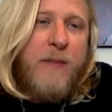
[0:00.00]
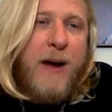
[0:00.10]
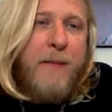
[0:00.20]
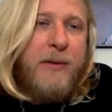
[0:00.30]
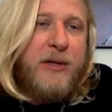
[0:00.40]

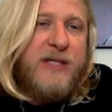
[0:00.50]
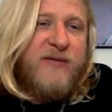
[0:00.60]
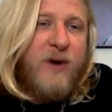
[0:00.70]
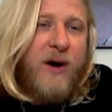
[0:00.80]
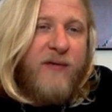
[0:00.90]
Mountain Police
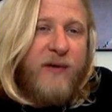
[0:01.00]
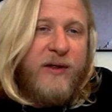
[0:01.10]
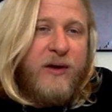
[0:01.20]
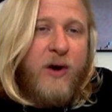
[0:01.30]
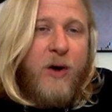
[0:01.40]
for offering
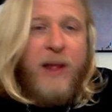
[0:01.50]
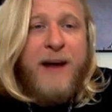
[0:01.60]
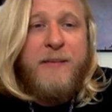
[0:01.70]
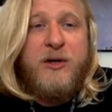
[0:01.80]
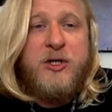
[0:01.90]
their
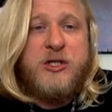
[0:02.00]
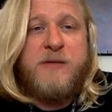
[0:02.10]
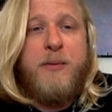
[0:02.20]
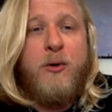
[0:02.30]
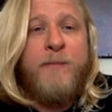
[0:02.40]
all-black militia
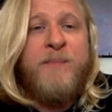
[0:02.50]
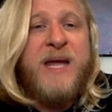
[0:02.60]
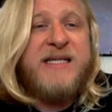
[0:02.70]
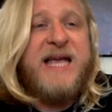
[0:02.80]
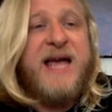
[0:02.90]
support
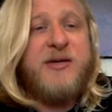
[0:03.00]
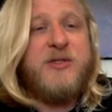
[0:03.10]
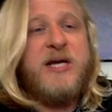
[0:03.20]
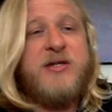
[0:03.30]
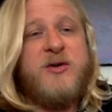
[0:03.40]
as they
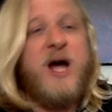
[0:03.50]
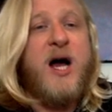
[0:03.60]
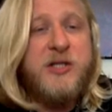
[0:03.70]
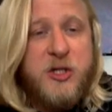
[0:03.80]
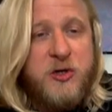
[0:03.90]
exercise their
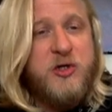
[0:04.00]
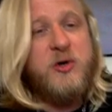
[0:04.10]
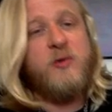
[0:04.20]
constitutional